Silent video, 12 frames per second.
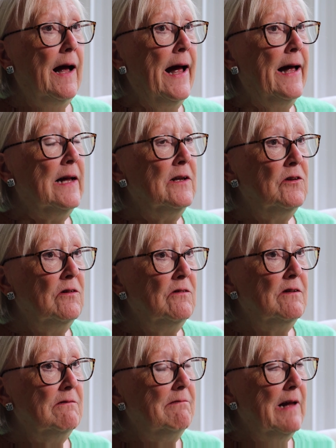
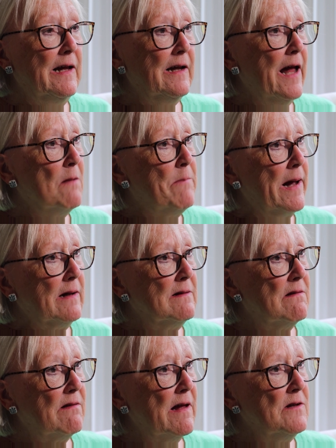And they came back
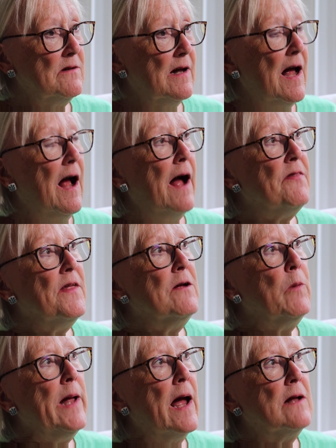and said, I
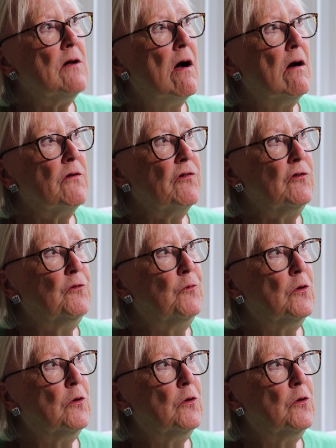think we had asked